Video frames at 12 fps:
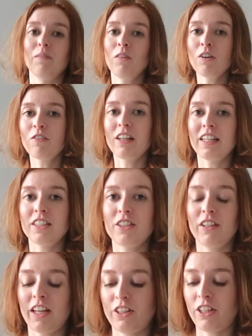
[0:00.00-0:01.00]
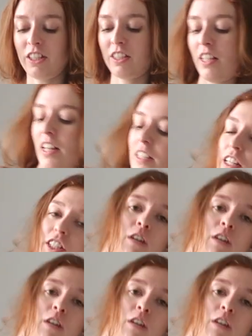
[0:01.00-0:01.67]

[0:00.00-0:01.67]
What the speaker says: I'm not really doing it justice and I